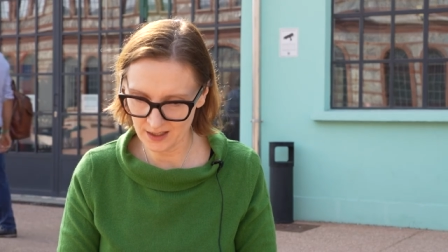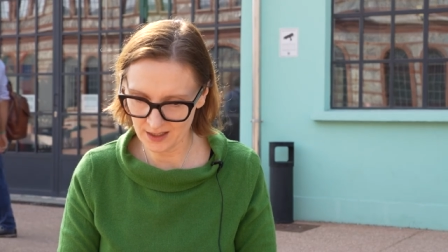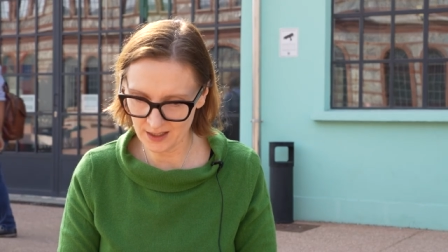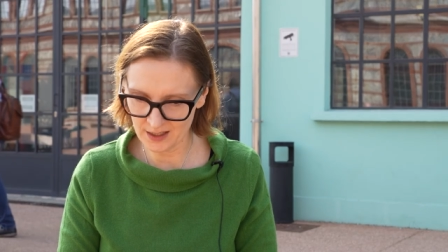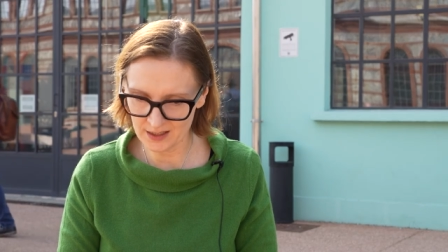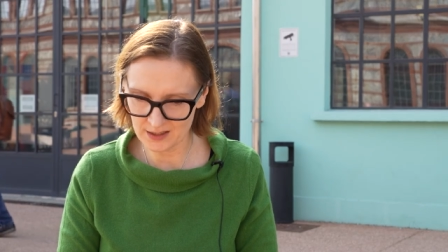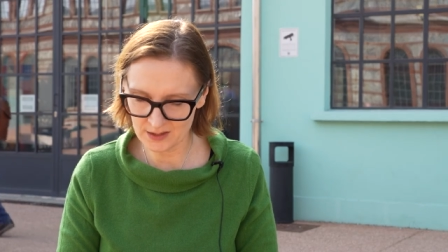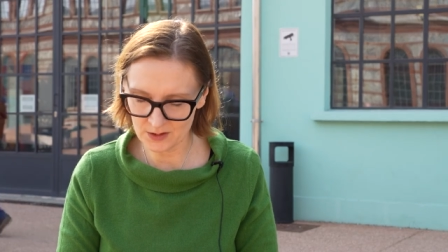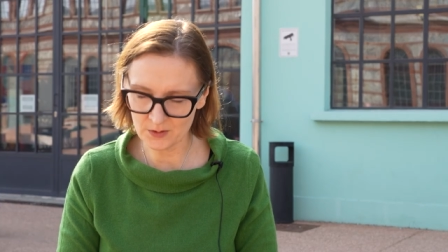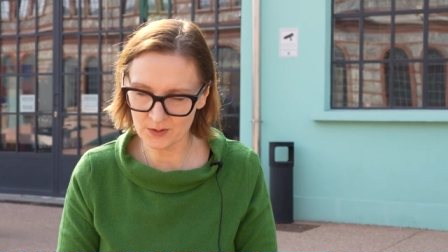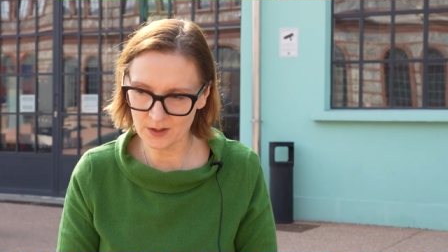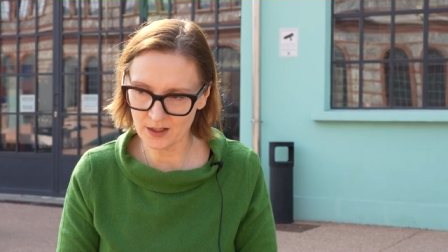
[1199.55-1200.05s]

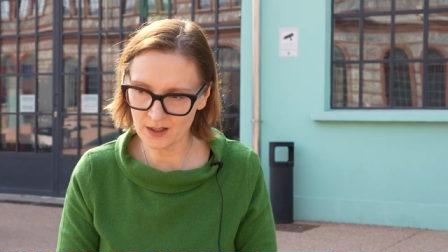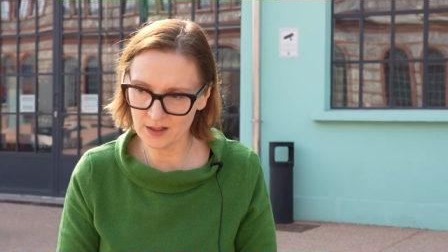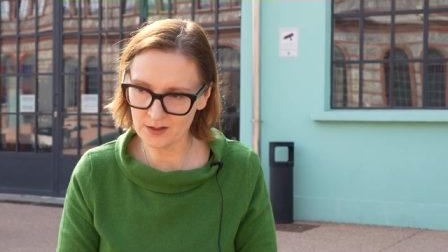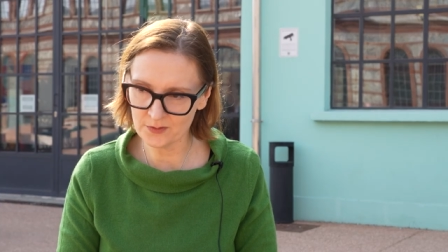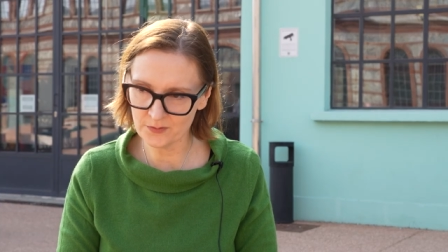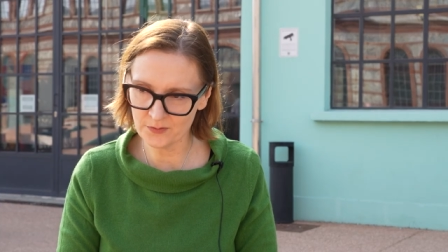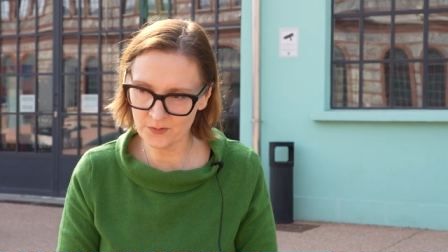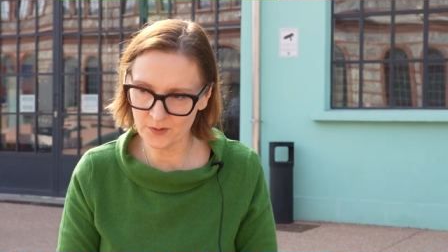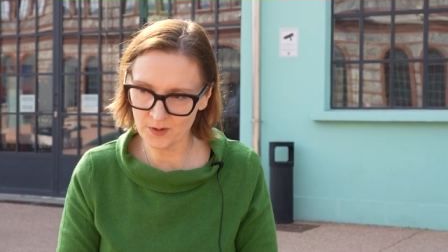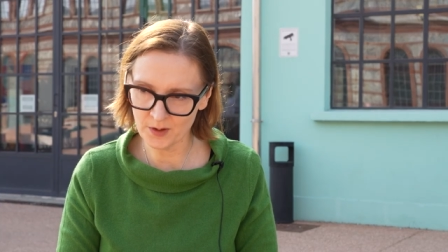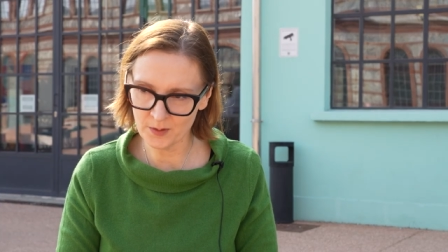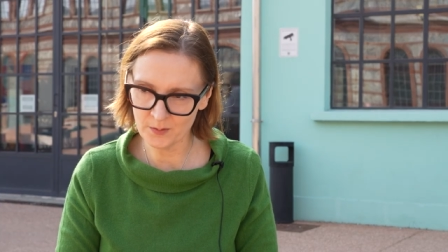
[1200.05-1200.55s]
its own art
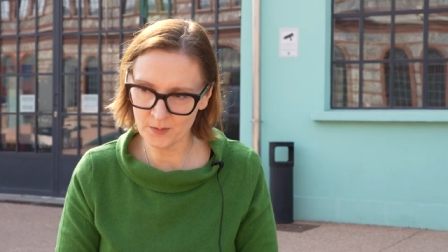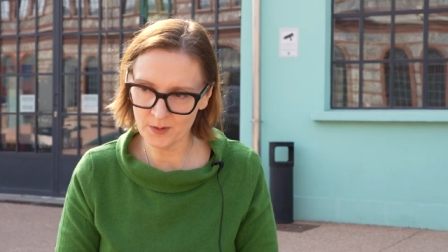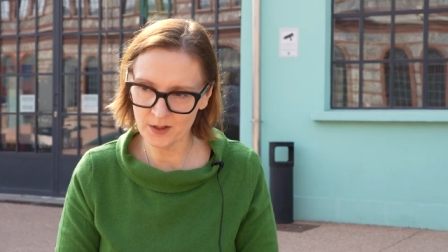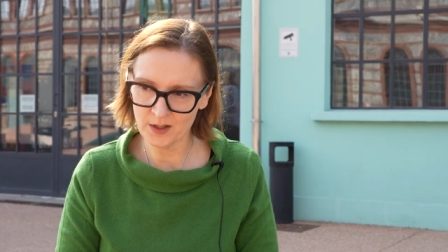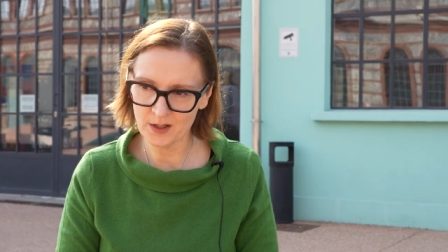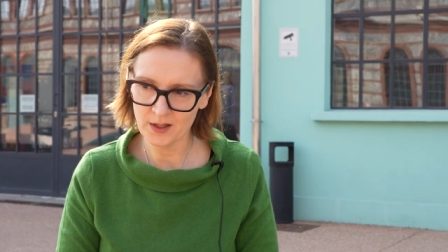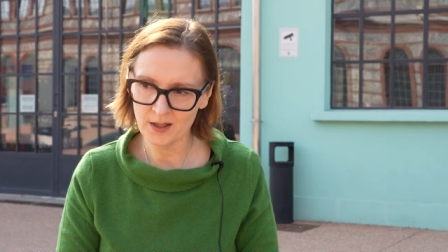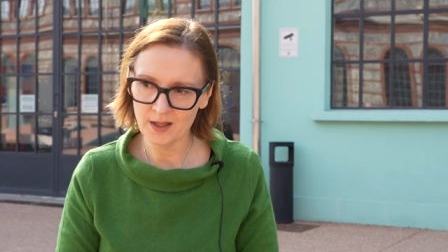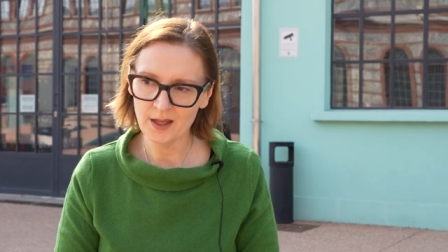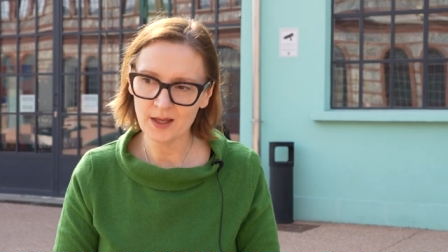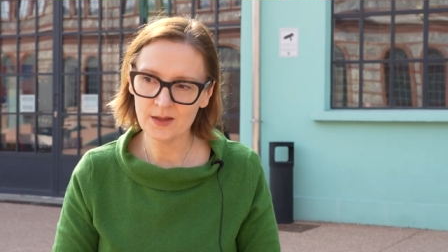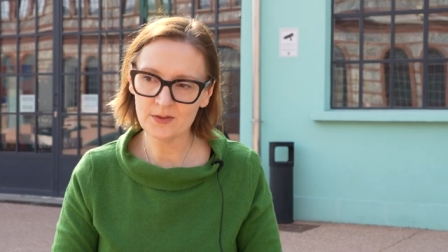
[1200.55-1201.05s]
form.
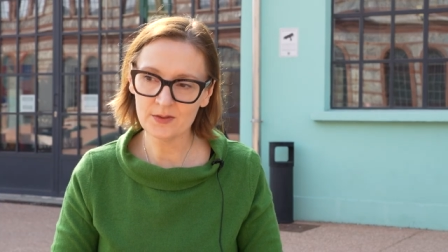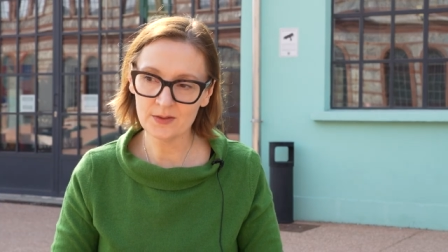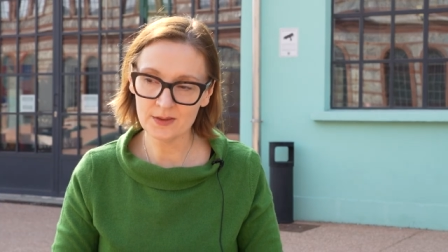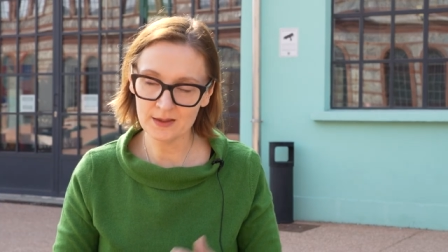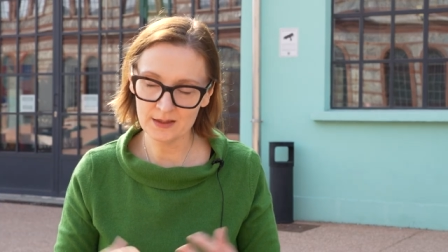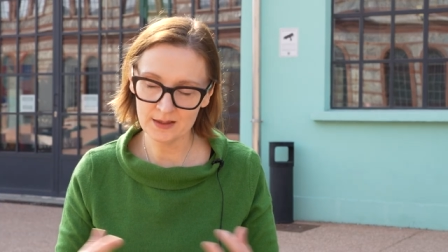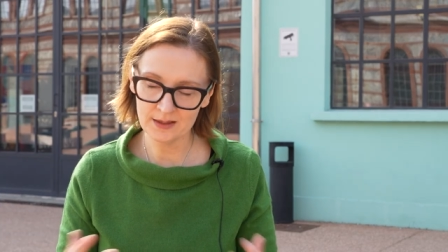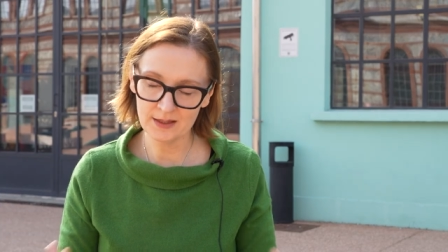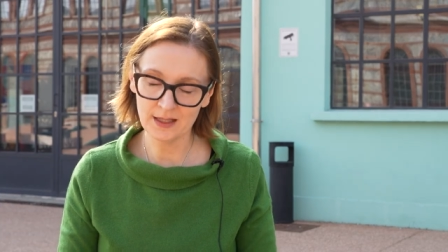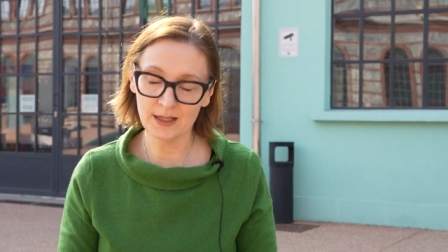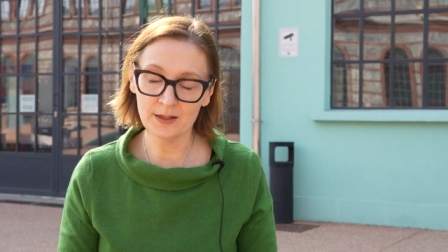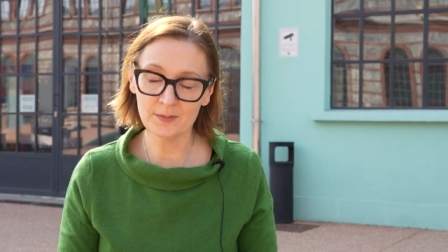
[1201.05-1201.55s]

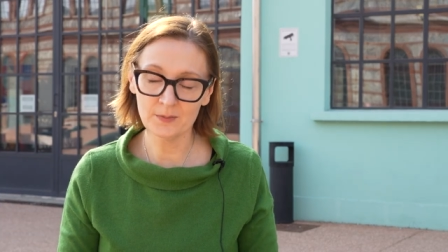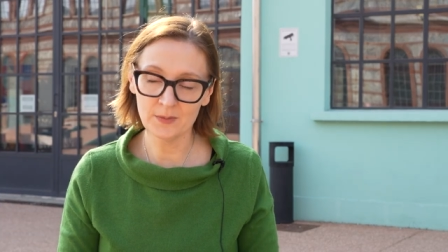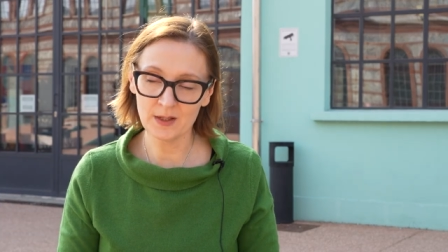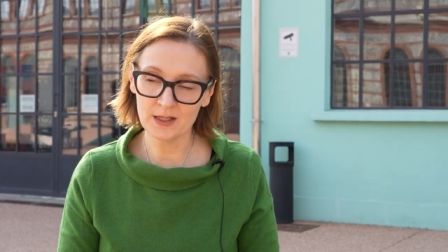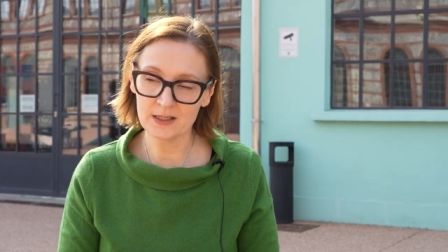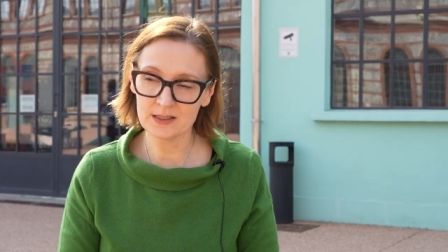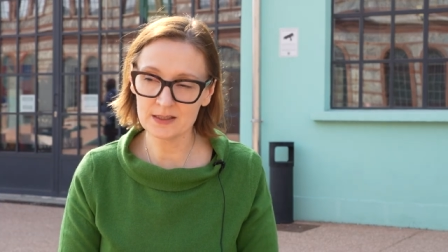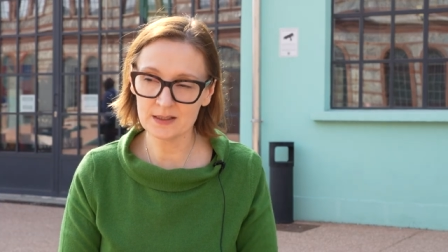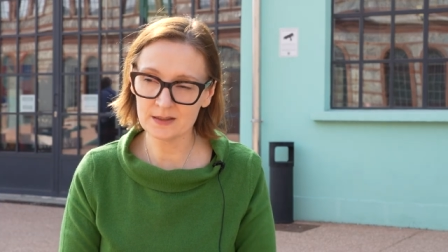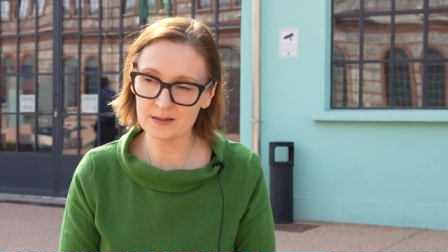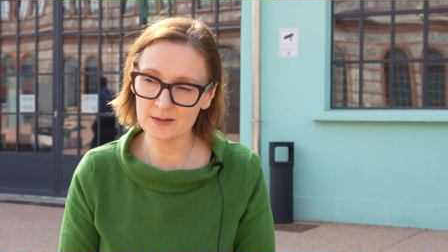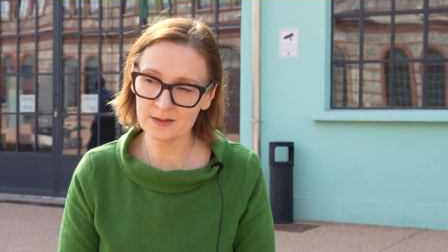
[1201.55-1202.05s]
That
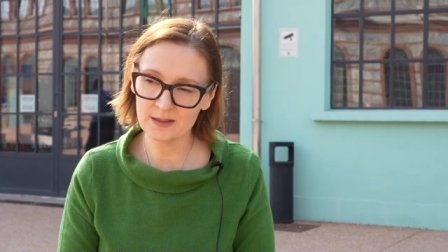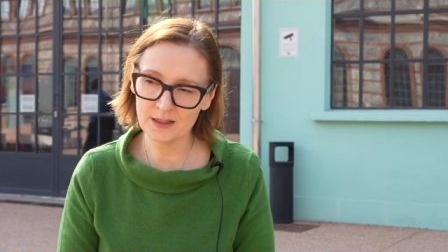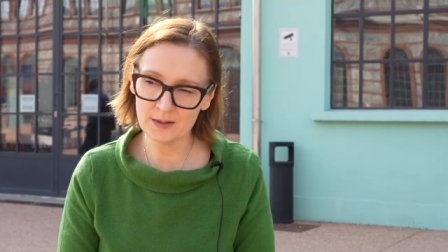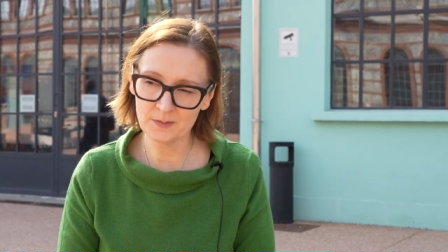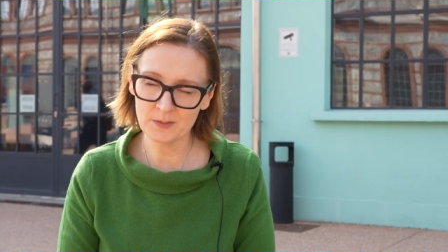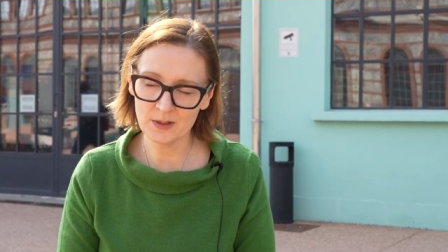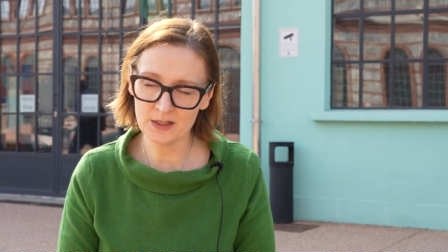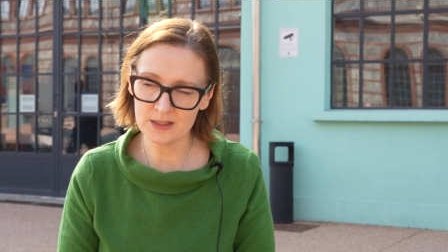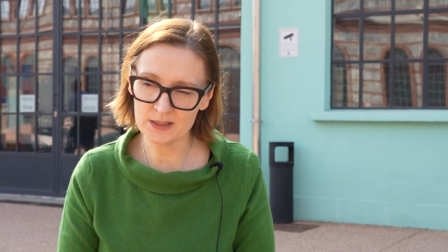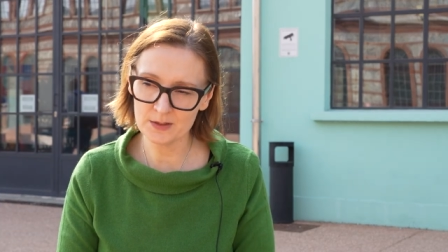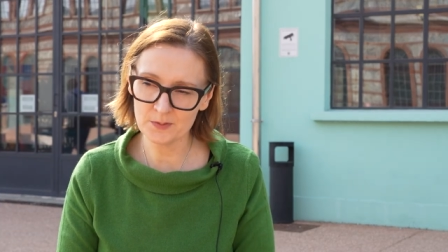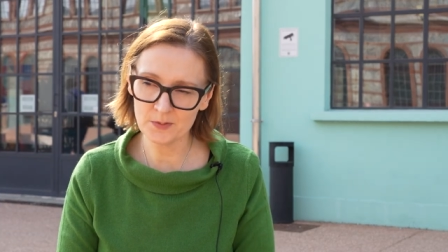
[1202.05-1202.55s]
makes
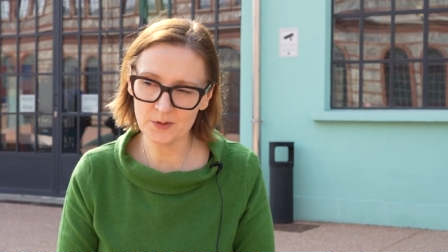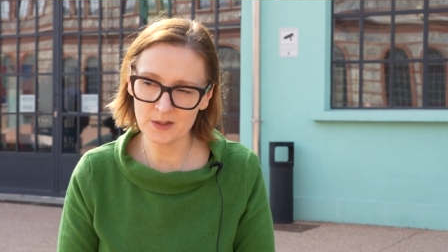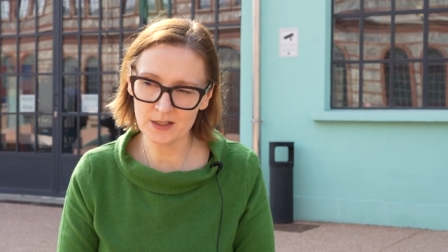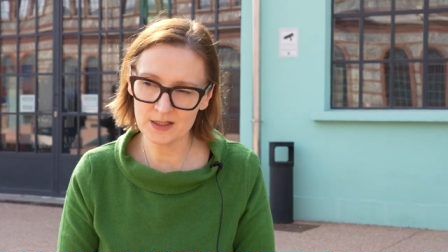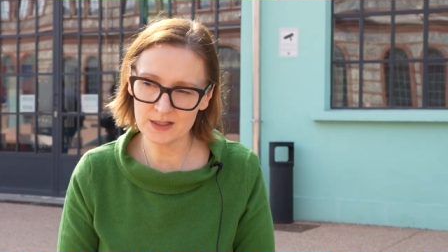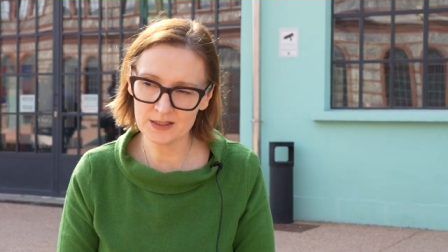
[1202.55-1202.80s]
it pretty